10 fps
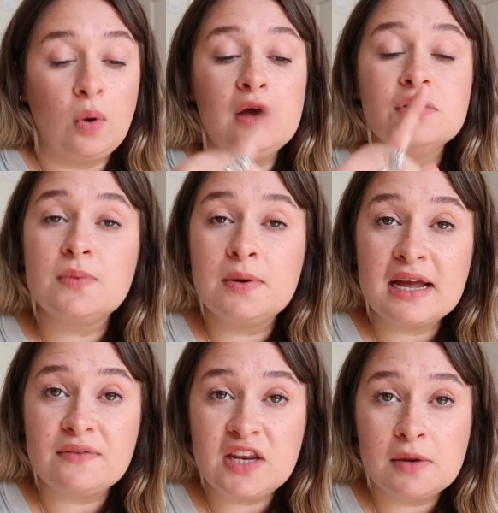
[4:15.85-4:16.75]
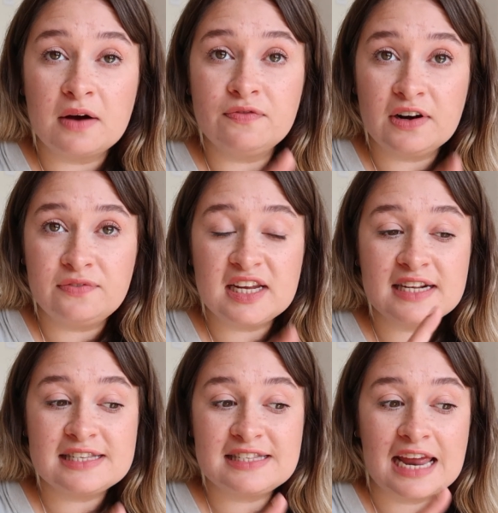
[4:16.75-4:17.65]
I also want to make a video about thrifting
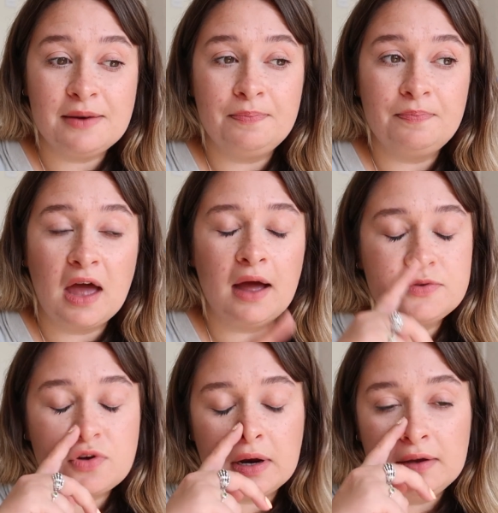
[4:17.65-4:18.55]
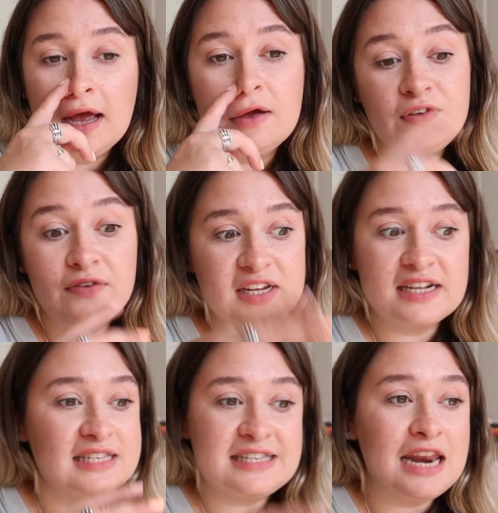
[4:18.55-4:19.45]
and thrifting
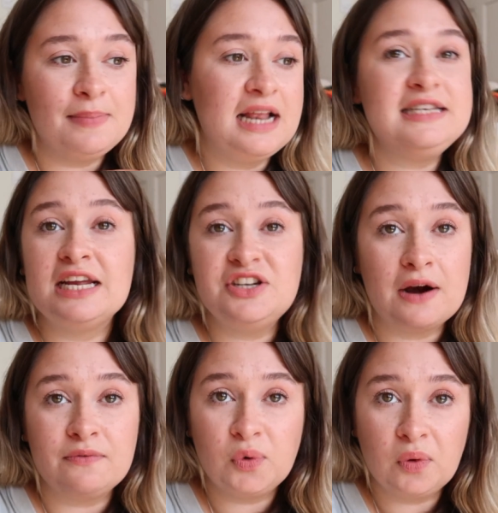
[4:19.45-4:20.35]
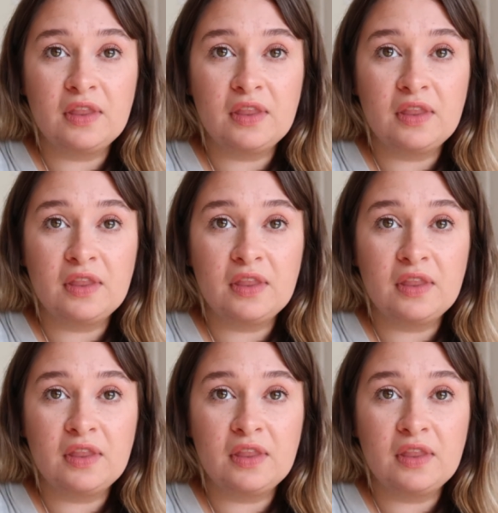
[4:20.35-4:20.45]
and sustainability in general,